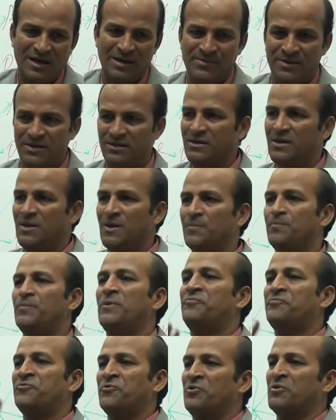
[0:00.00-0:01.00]
i mean
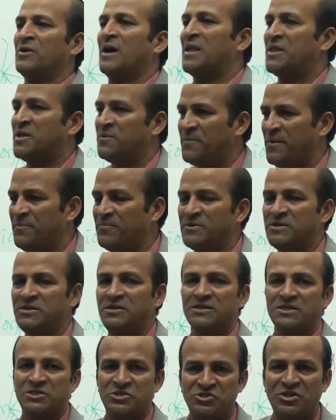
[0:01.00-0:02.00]
before other people
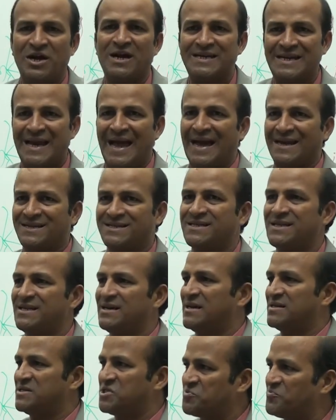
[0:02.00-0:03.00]
start acting
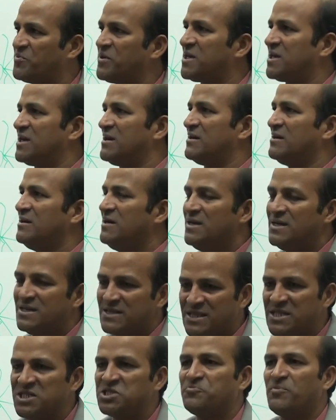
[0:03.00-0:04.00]
and speaking
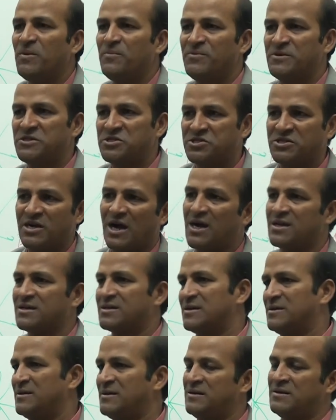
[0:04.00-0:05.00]
these people start
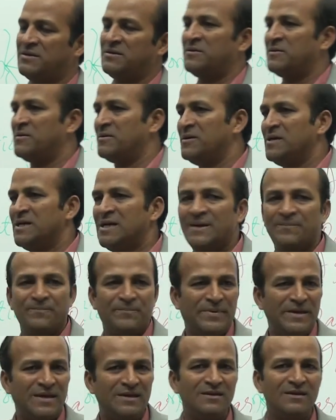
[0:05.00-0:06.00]
uh,
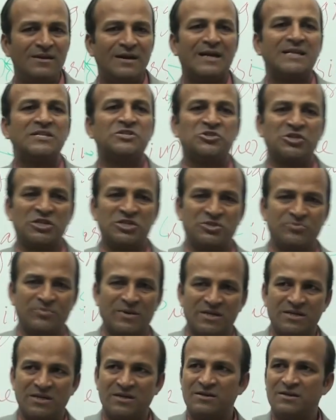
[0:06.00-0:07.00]
being
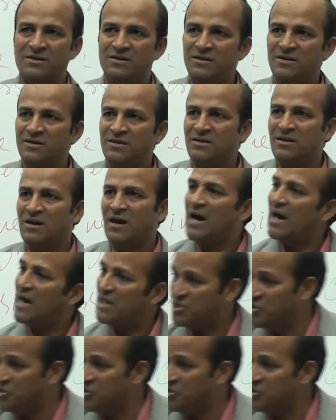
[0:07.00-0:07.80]
judgmental are